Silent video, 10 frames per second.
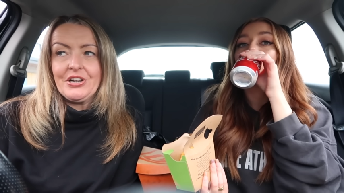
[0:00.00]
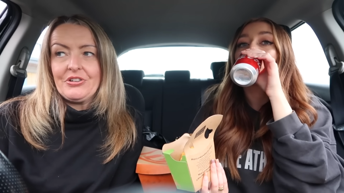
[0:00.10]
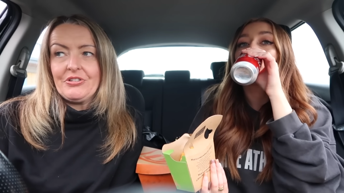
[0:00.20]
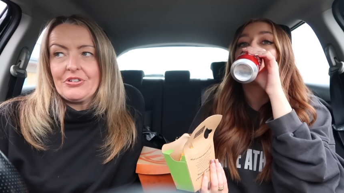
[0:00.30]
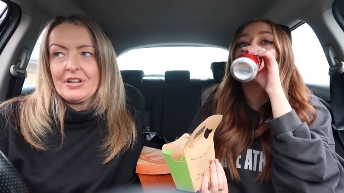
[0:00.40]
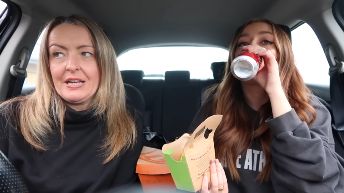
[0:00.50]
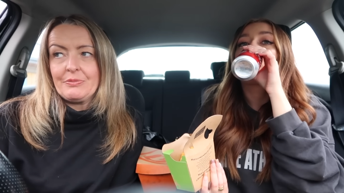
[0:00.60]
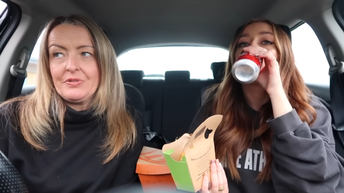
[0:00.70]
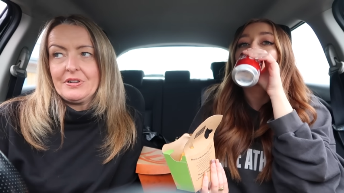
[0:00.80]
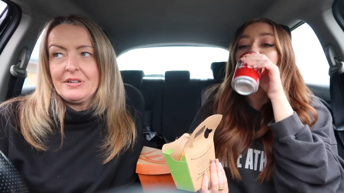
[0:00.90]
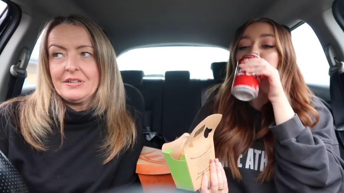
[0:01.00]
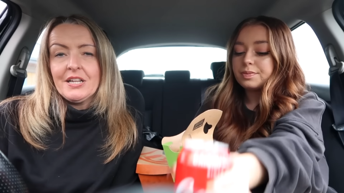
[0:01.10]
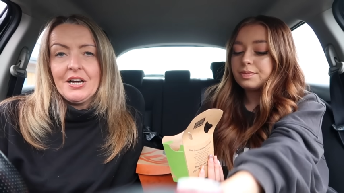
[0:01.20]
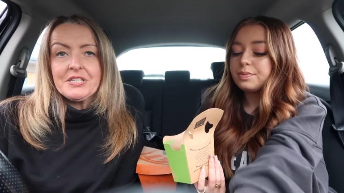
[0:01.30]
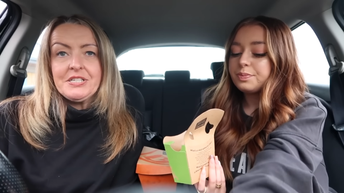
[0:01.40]
Speaker 1: know, on camera.
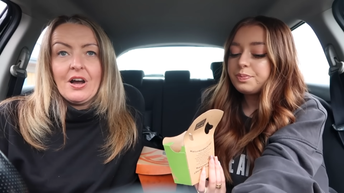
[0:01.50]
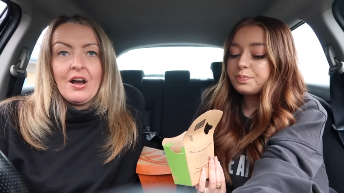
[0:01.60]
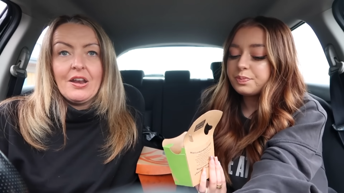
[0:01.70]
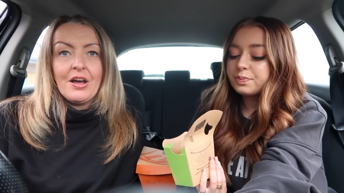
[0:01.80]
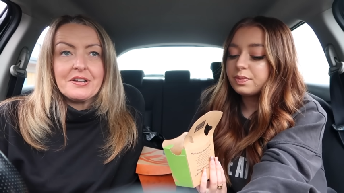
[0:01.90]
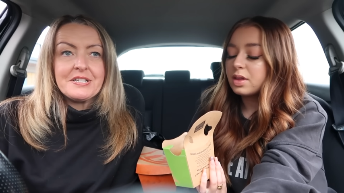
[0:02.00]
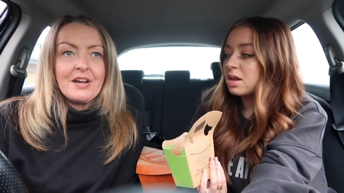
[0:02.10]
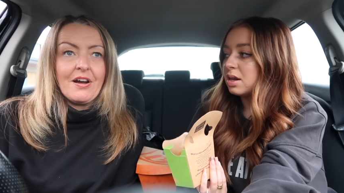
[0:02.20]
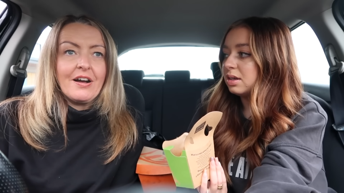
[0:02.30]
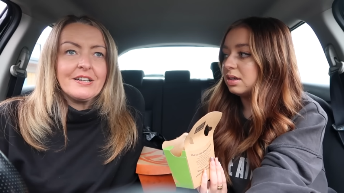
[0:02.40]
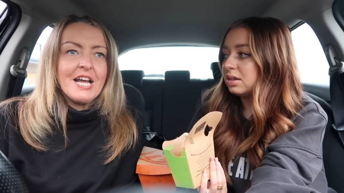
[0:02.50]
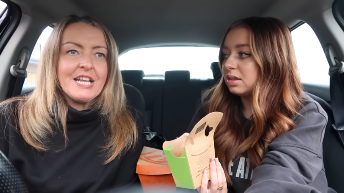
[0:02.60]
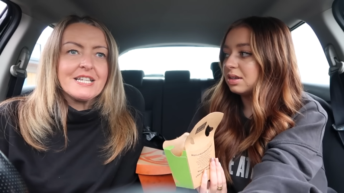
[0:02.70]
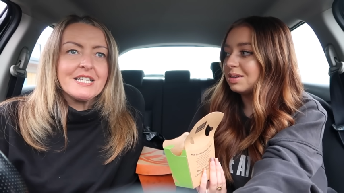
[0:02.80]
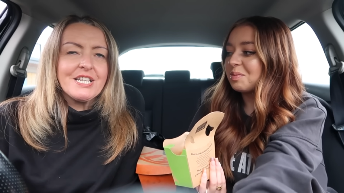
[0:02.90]
La di da, la di da.
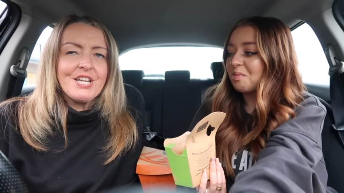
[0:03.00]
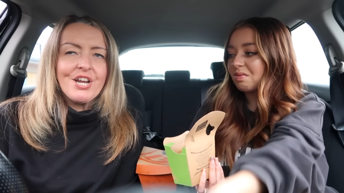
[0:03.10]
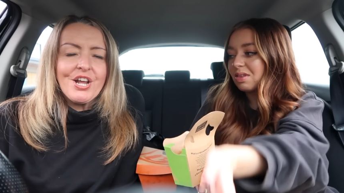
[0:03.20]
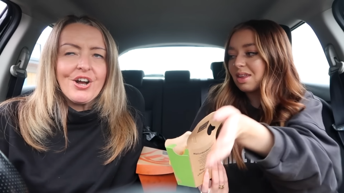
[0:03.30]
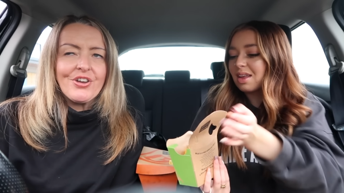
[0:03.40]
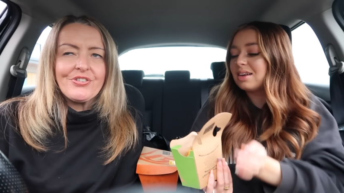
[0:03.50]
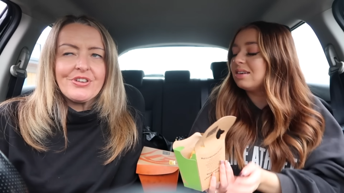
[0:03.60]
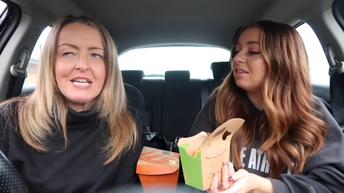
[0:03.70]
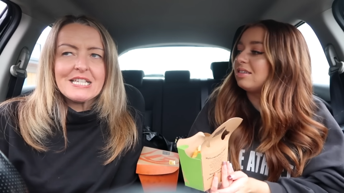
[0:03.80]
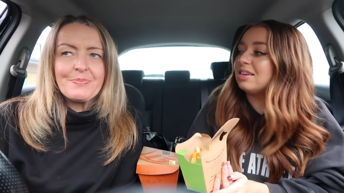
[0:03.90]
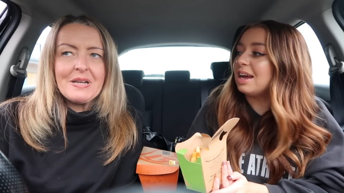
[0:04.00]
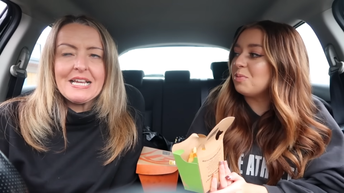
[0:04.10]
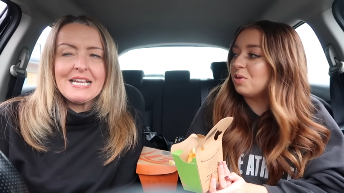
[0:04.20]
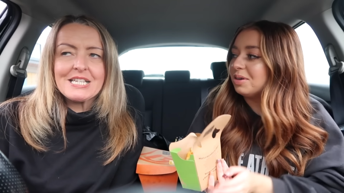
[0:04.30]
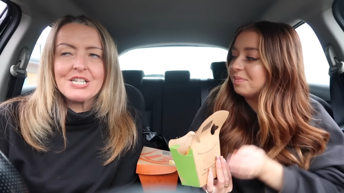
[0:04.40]
And, you know, it's, so
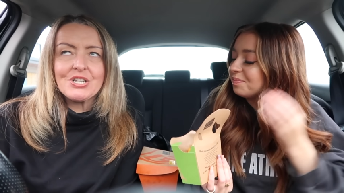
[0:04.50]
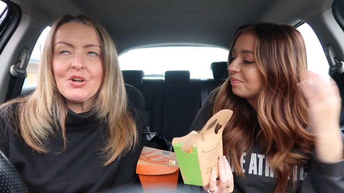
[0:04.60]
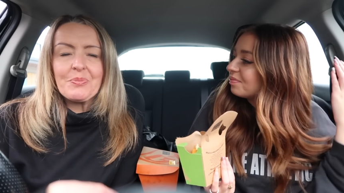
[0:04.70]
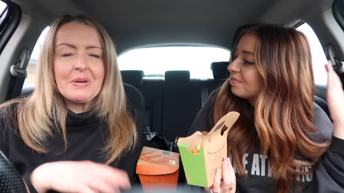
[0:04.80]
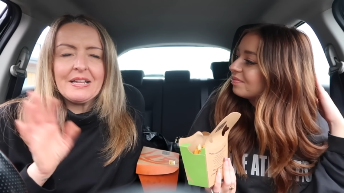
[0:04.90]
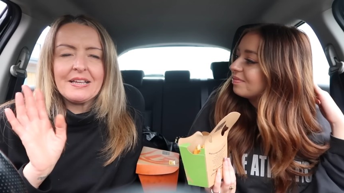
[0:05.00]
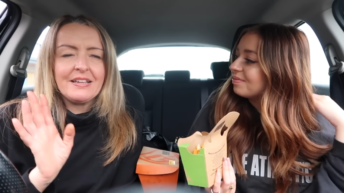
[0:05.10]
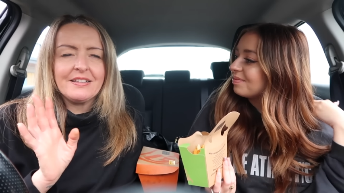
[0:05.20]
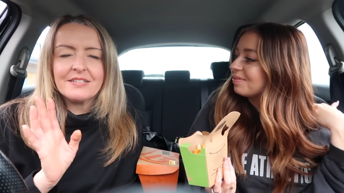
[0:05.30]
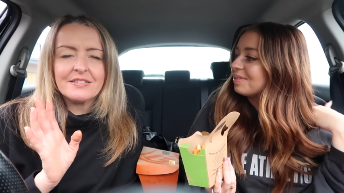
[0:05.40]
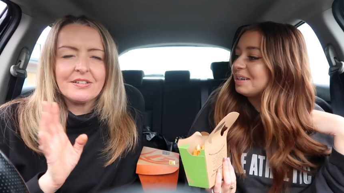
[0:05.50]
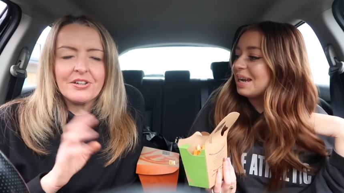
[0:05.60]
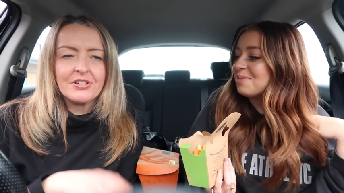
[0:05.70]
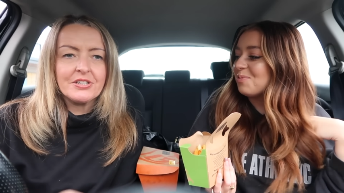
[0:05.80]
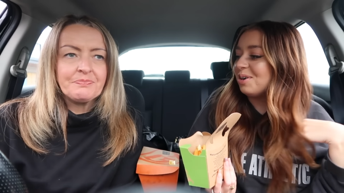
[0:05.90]
it's just like, please.
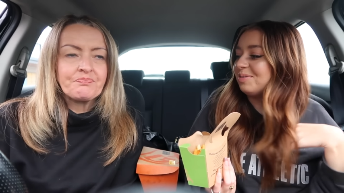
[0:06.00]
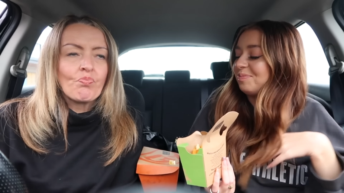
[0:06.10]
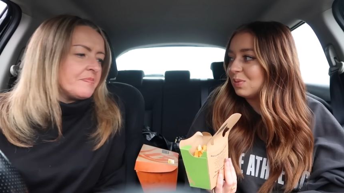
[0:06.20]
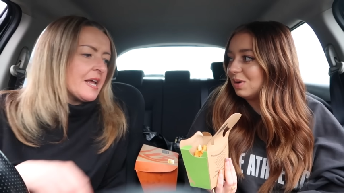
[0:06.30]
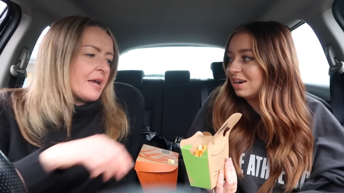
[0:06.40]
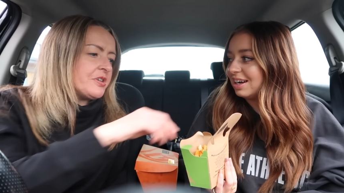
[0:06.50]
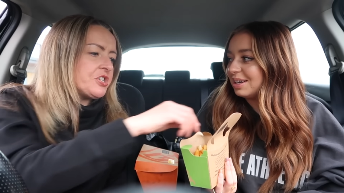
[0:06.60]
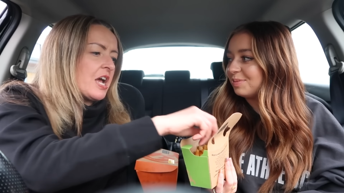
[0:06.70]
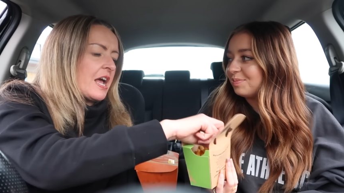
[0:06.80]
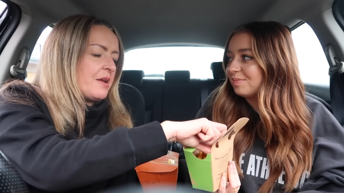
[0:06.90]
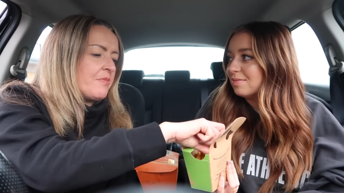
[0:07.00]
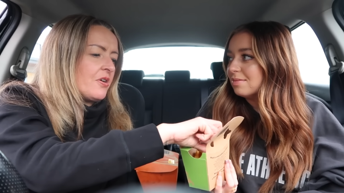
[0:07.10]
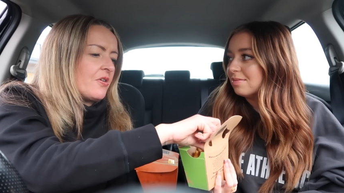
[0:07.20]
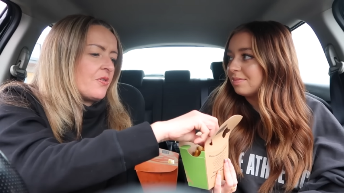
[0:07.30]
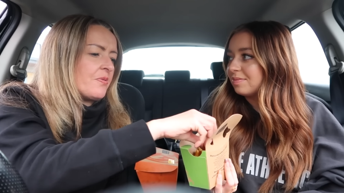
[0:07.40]
Name know.
Speaker 2: one. Why? Name and shame,
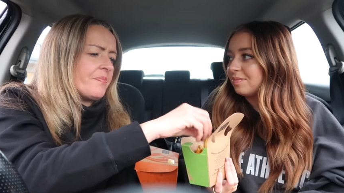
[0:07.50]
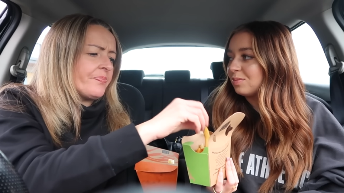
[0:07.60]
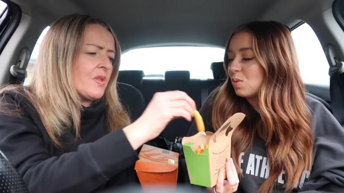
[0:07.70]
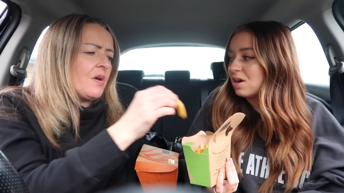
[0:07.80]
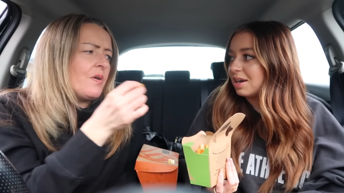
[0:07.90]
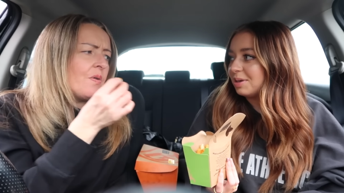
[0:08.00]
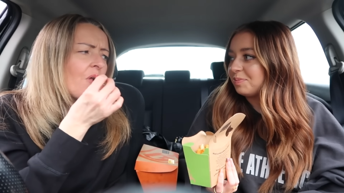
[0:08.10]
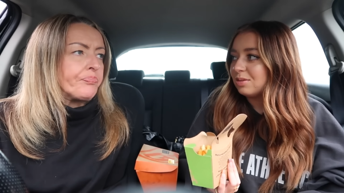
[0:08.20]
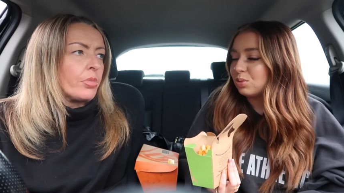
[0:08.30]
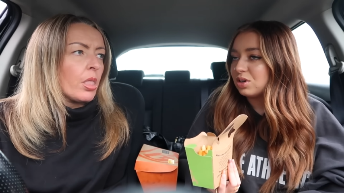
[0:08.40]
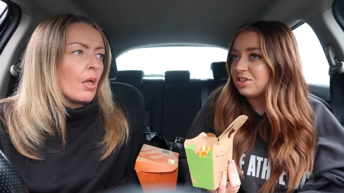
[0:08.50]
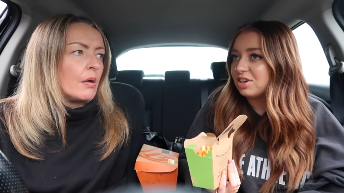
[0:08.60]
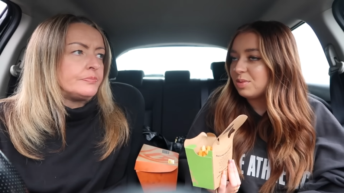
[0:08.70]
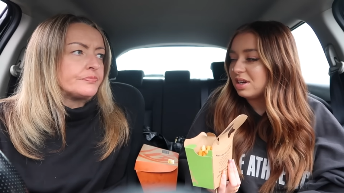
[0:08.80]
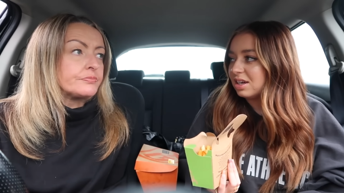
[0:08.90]
no. No. What can you tell
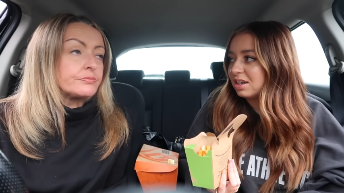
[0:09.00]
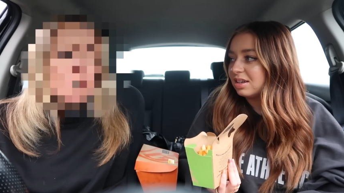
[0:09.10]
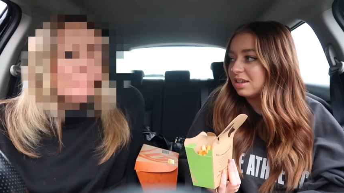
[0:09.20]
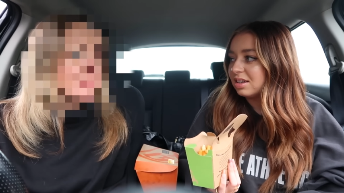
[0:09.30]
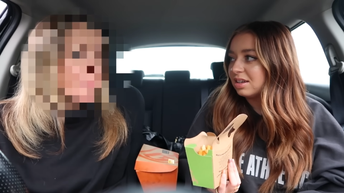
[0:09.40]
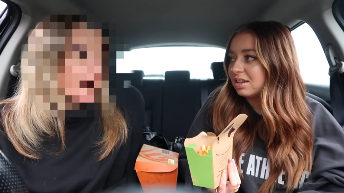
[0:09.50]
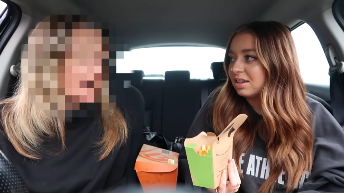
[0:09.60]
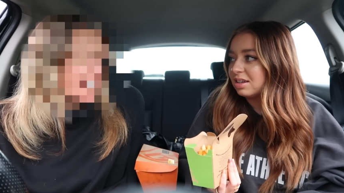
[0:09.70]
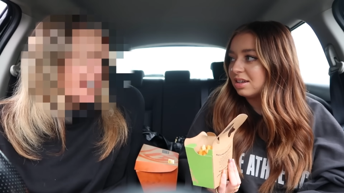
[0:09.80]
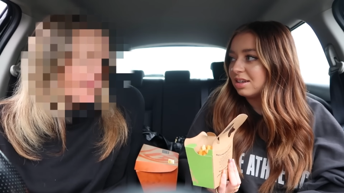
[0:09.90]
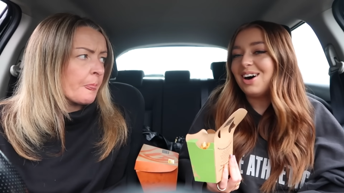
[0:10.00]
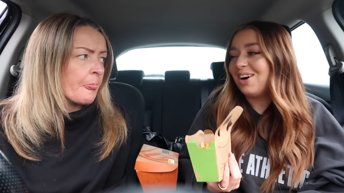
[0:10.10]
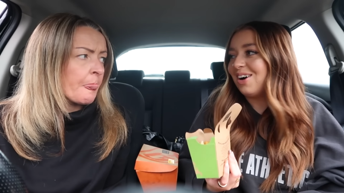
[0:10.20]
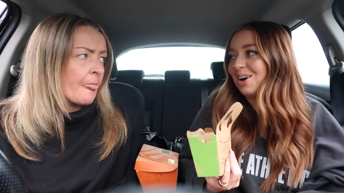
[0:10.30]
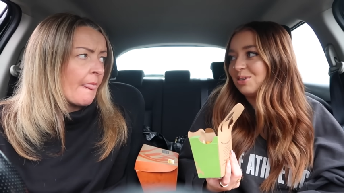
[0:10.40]
me? Oh,
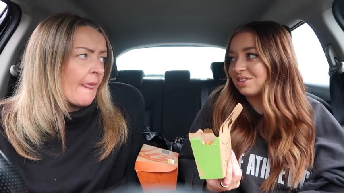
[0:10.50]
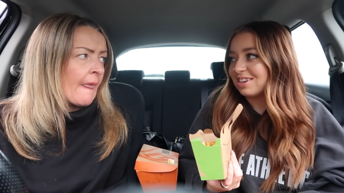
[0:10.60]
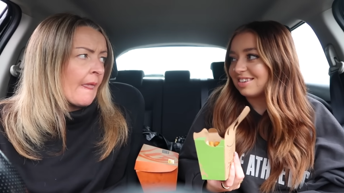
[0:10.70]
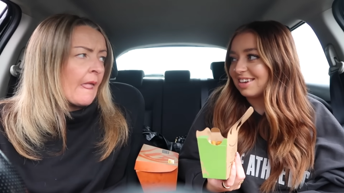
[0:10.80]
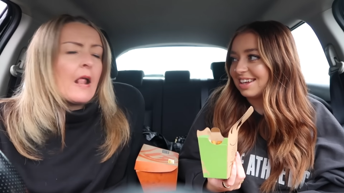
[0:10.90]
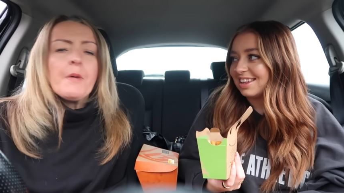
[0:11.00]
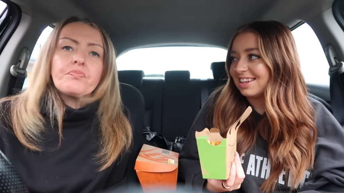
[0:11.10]
I was gonna say.